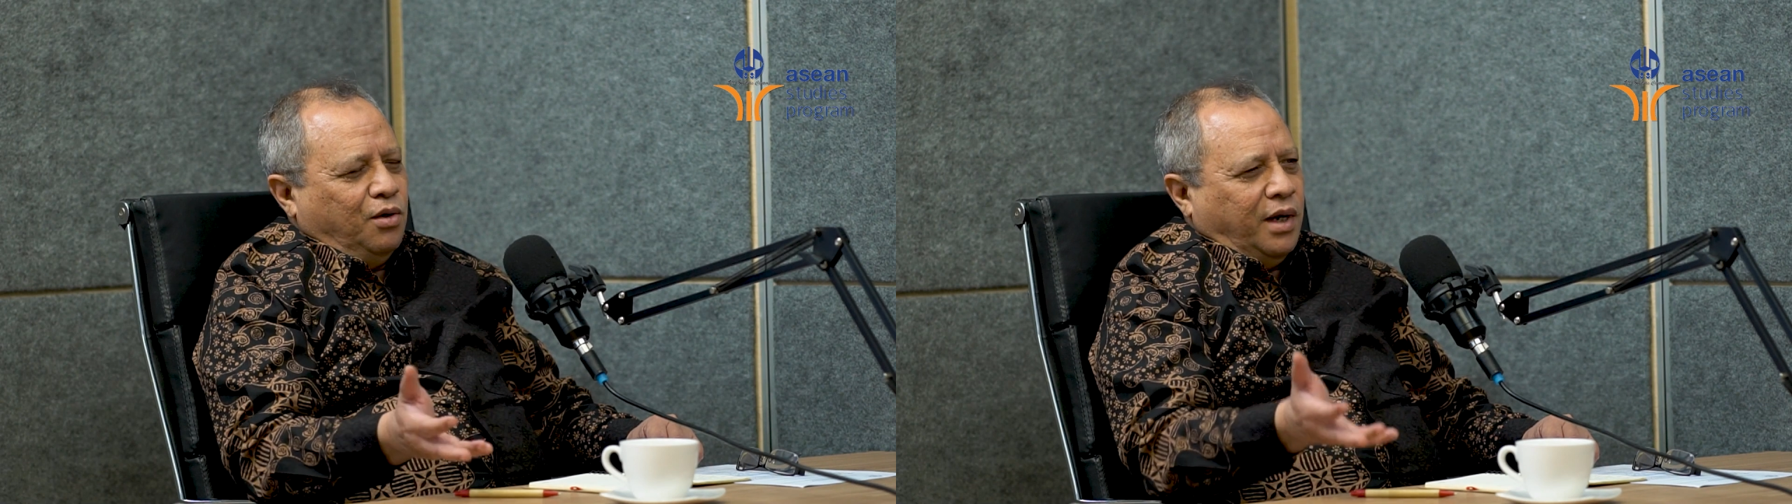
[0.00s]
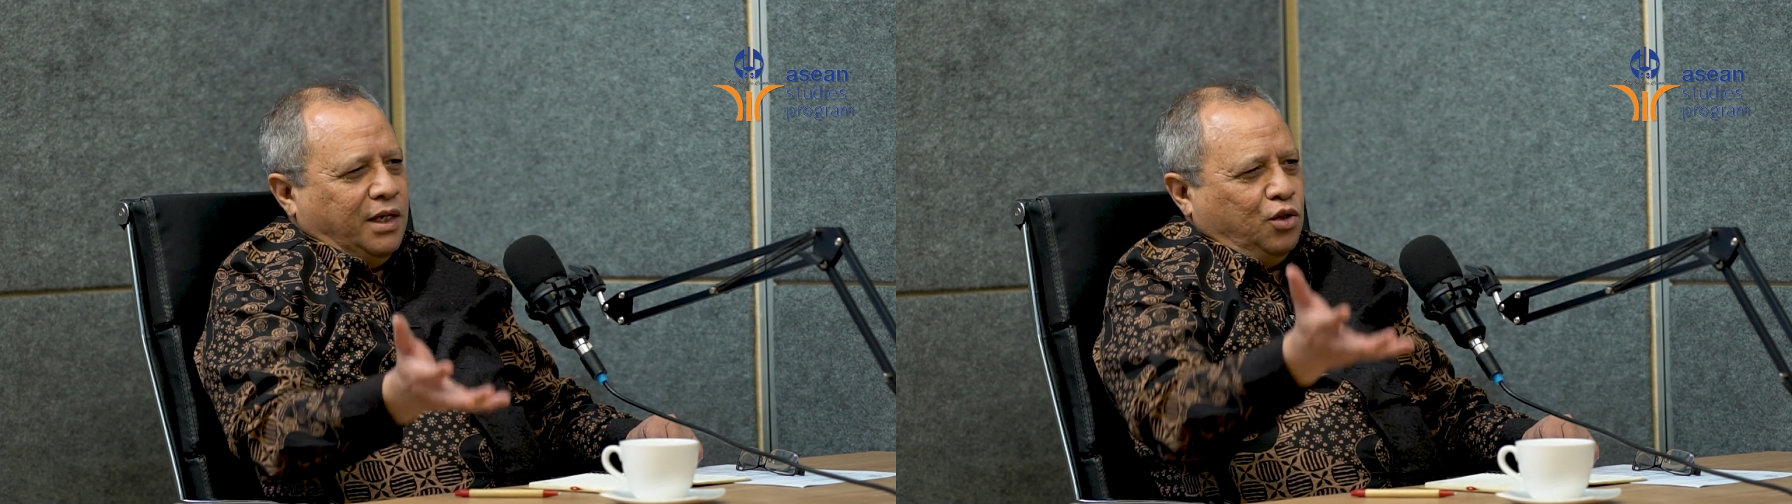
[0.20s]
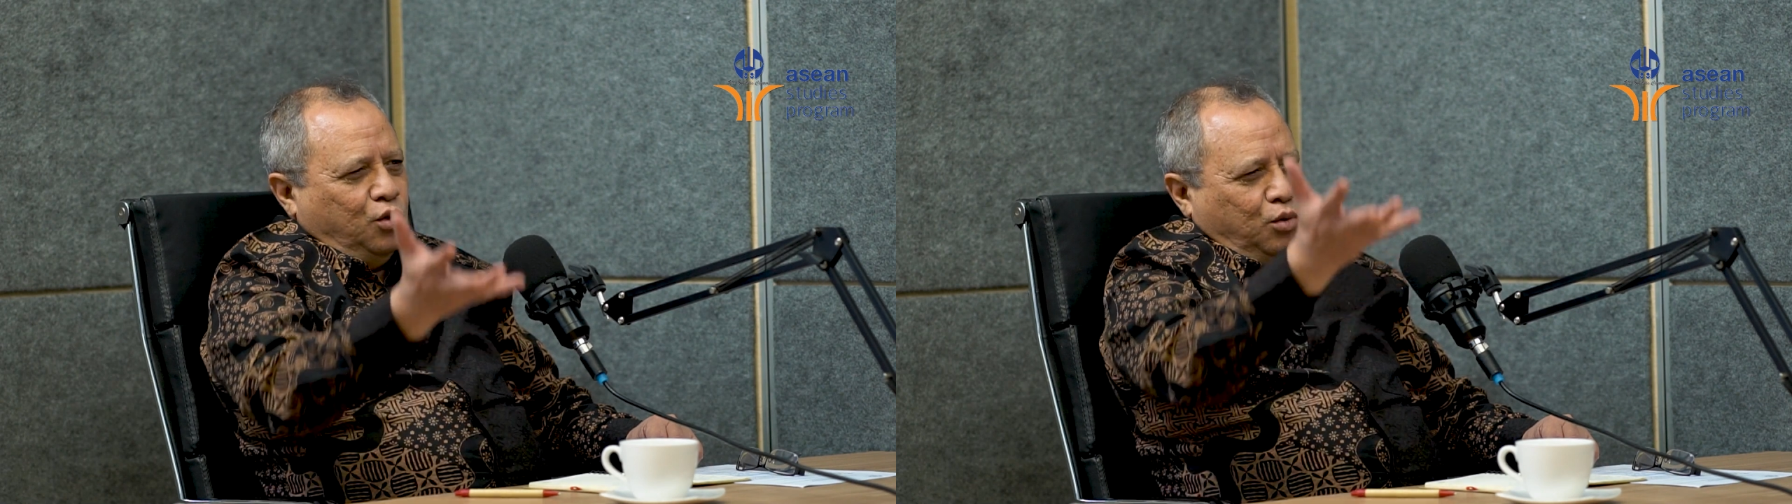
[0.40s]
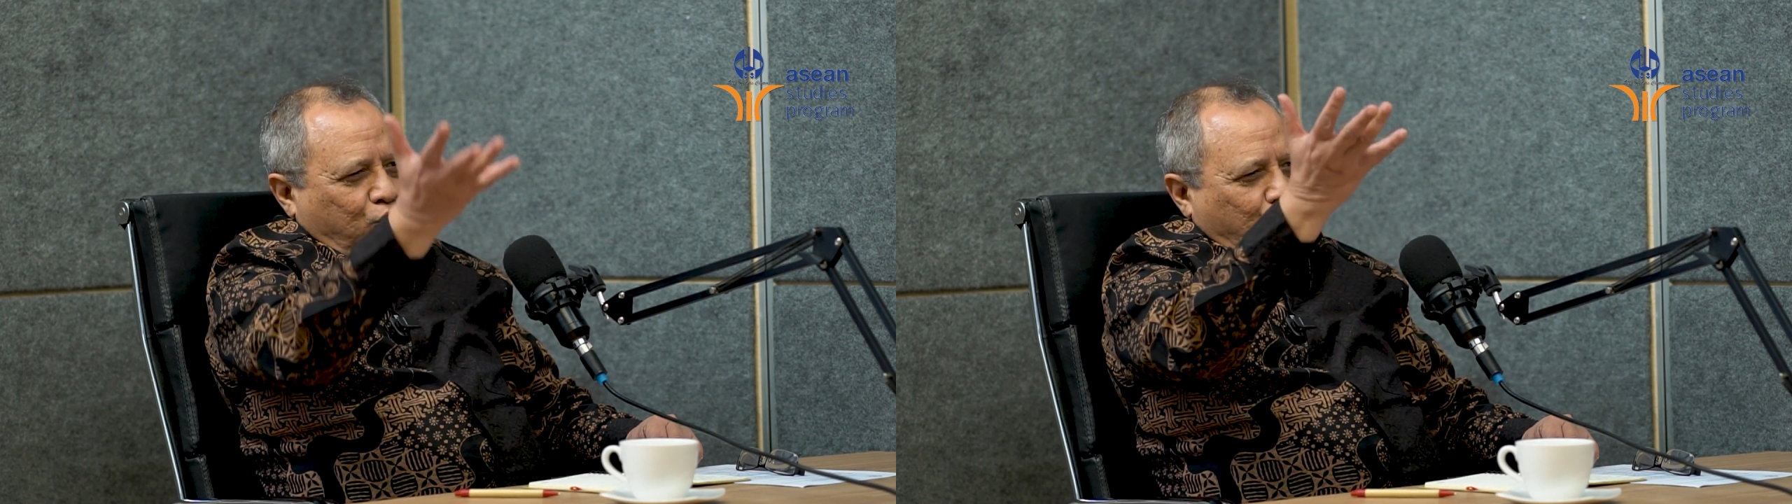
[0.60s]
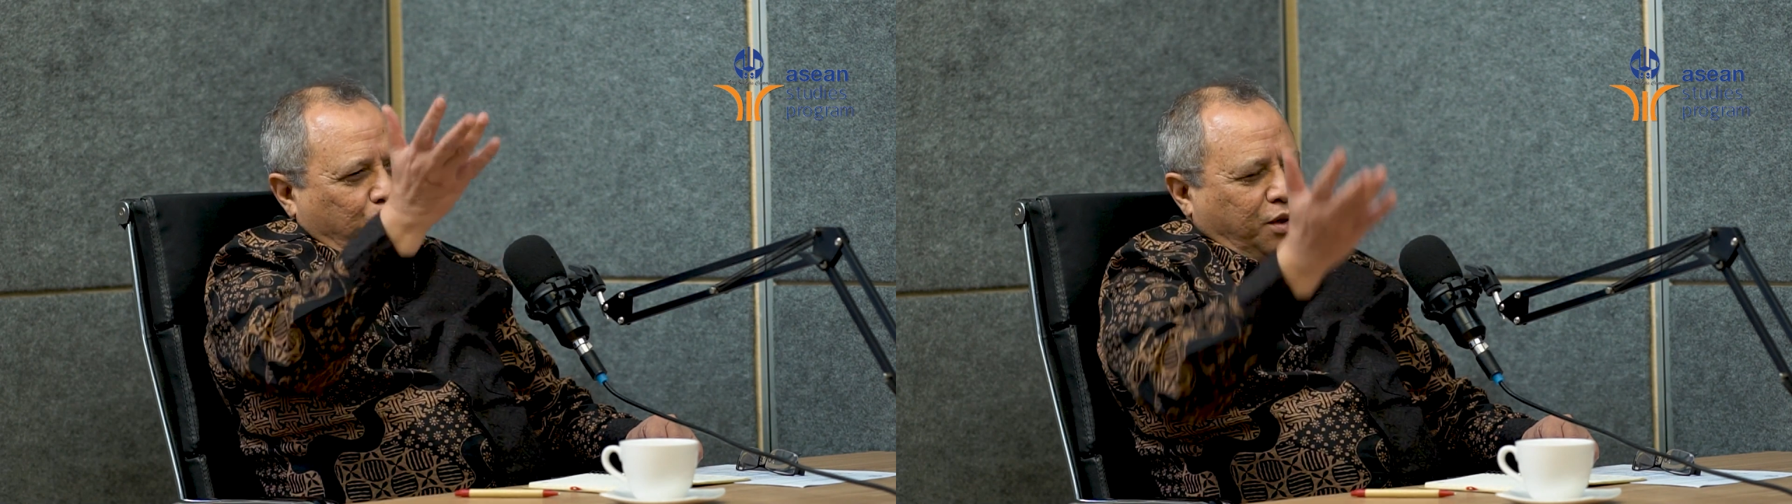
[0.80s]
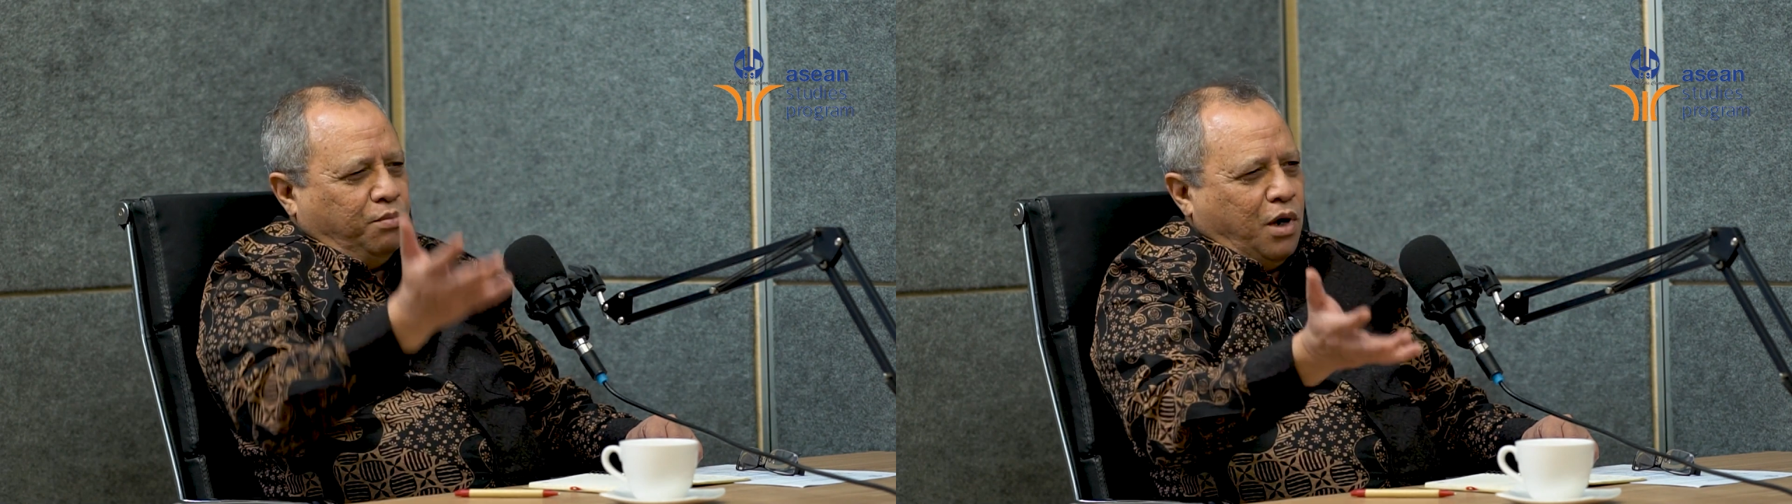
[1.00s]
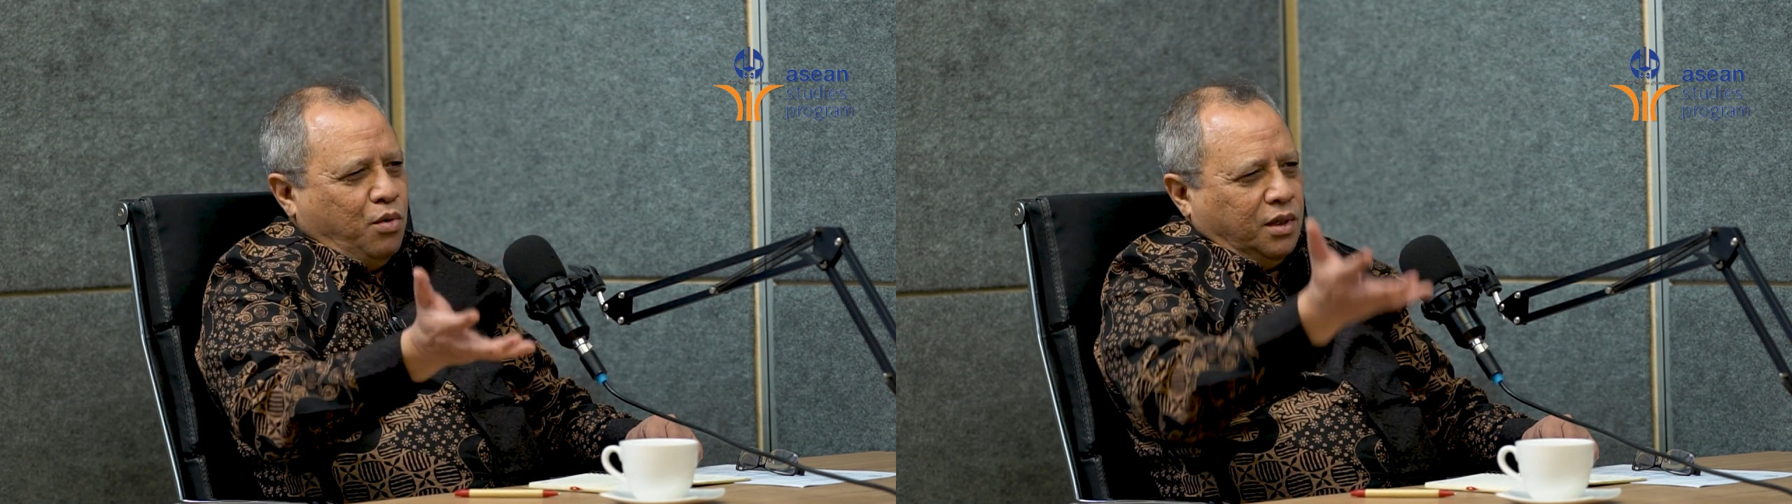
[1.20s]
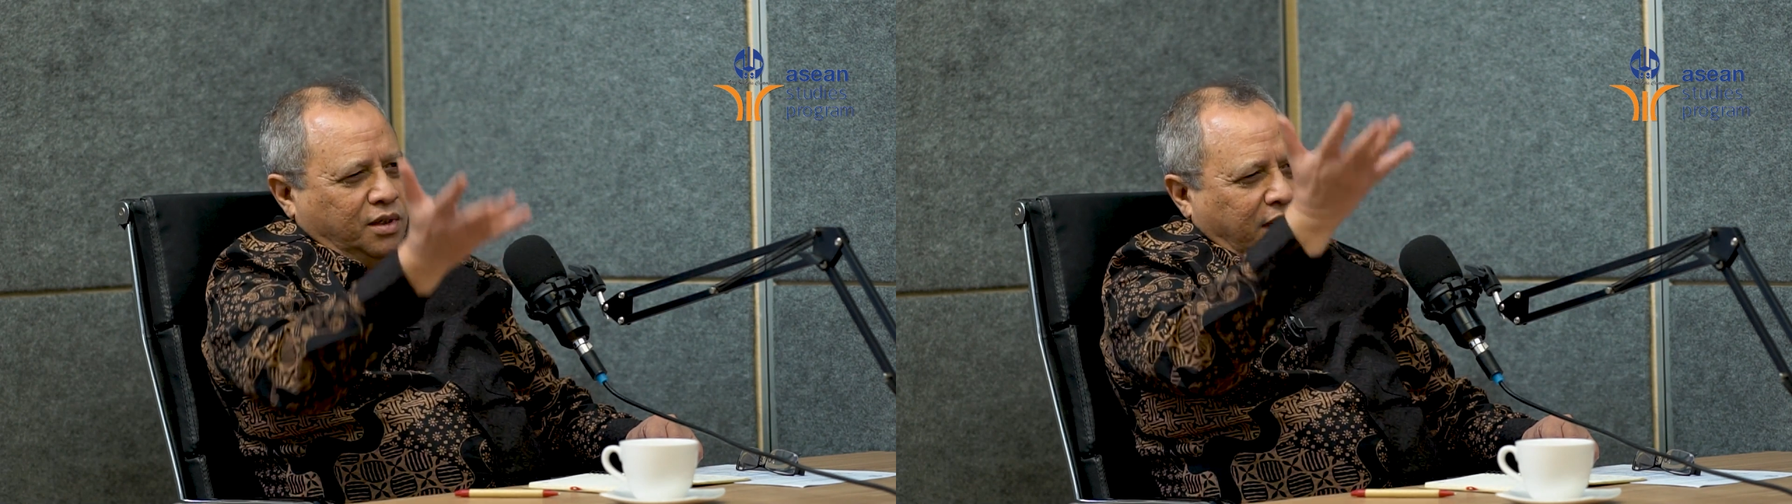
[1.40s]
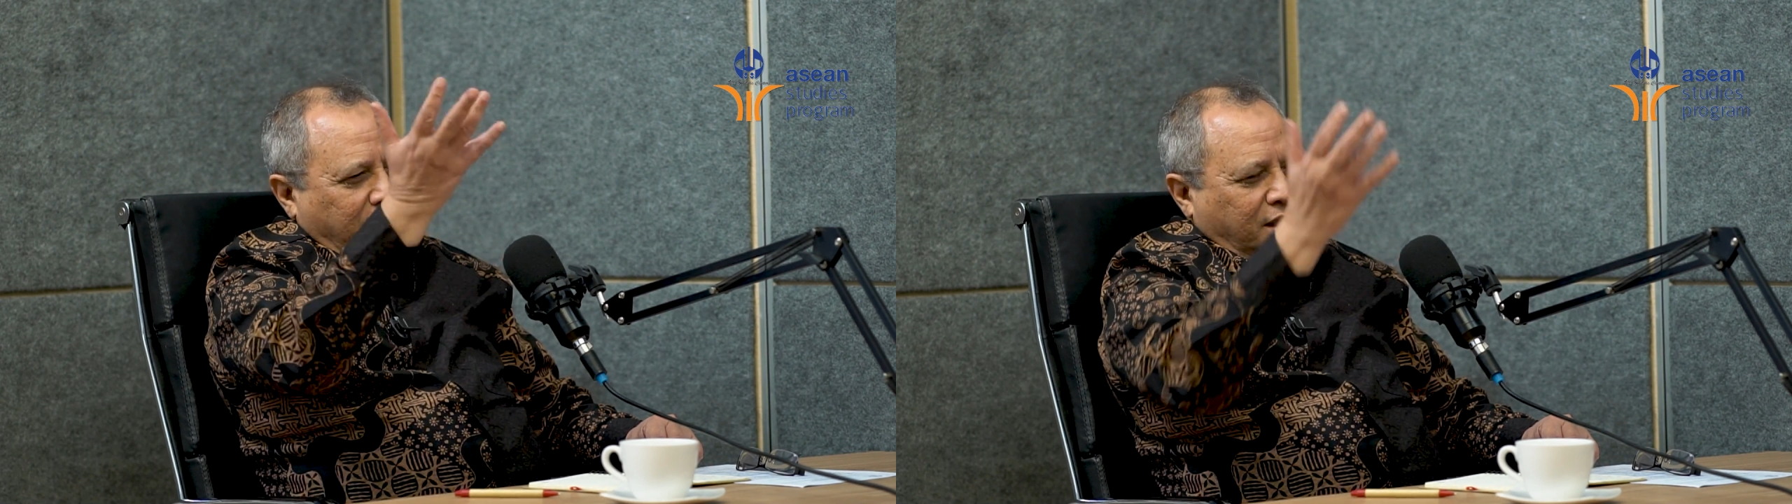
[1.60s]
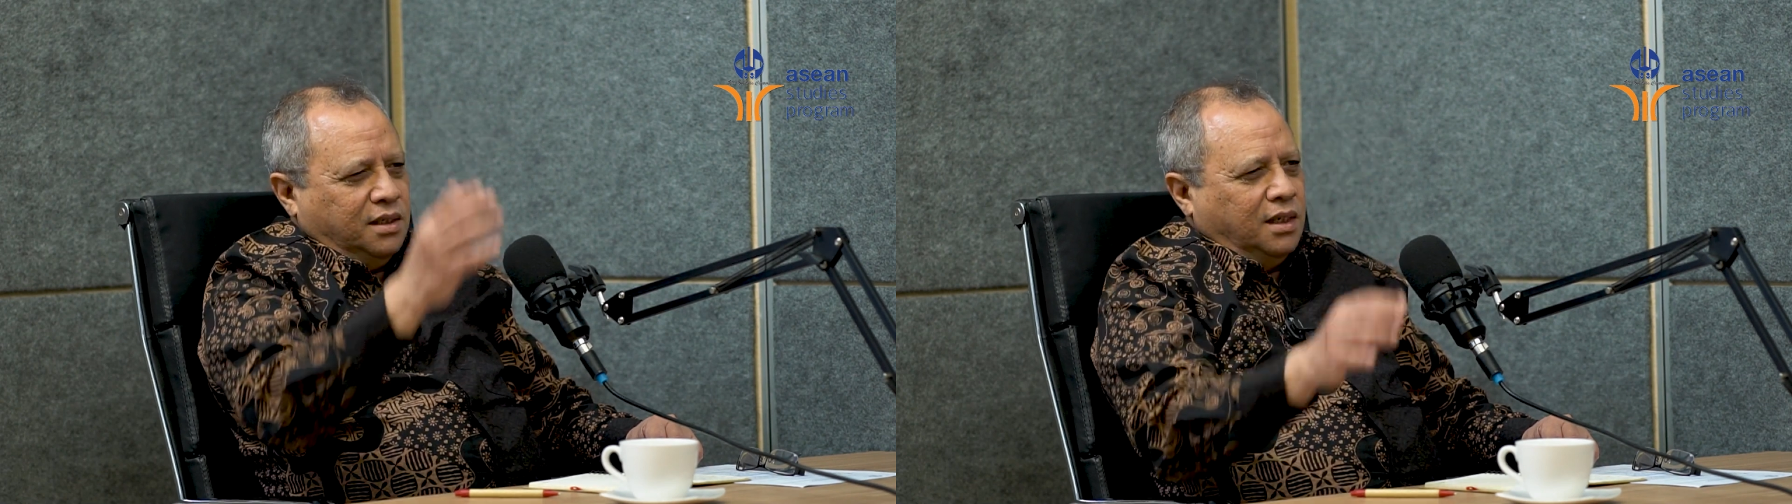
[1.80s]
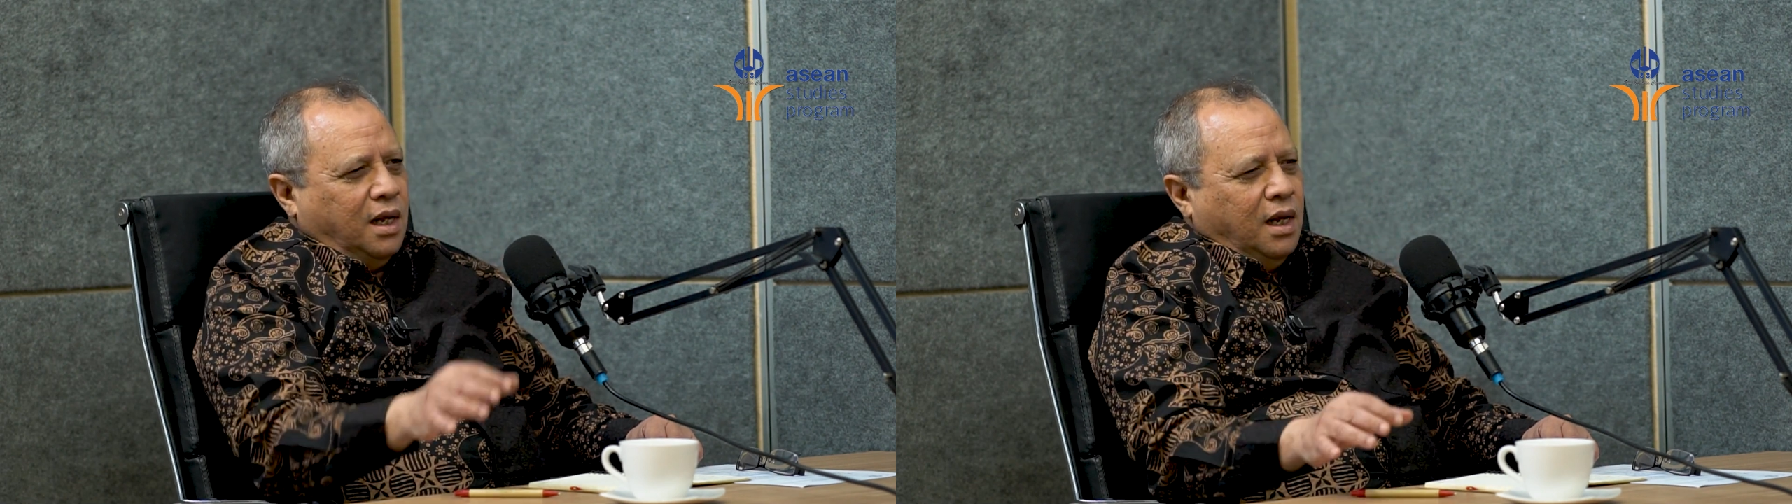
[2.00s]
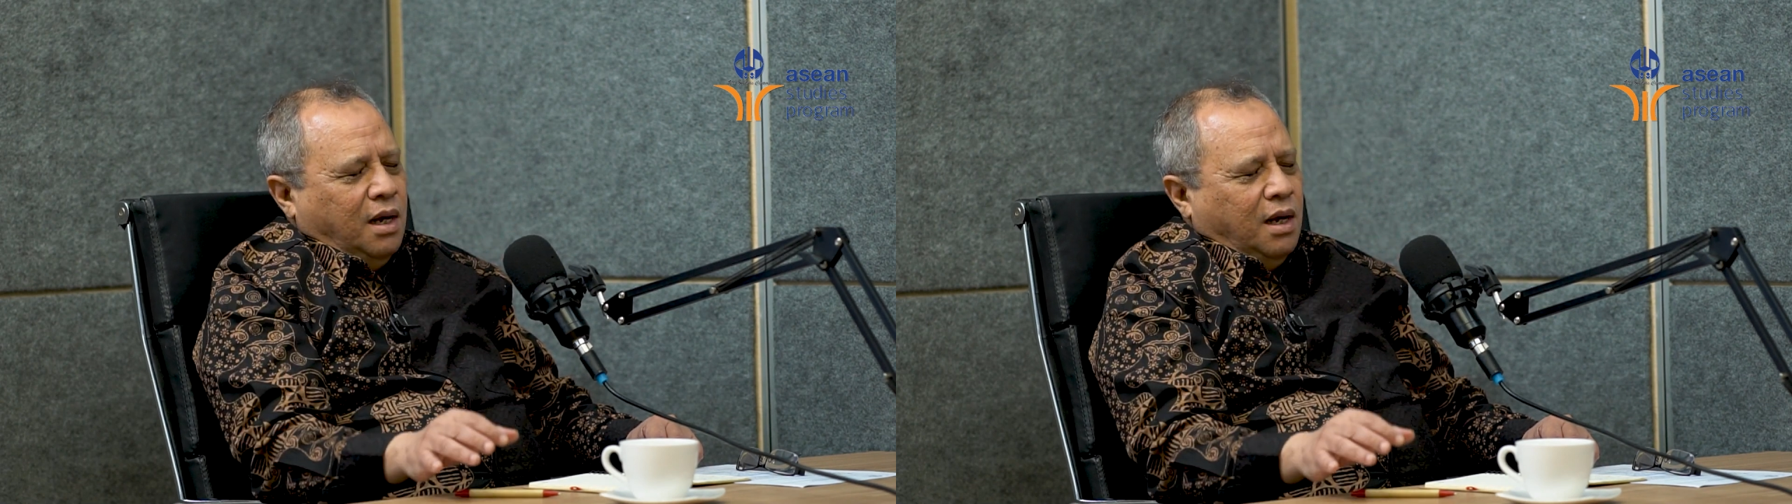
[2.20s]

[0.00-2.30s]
your rise to superpower status,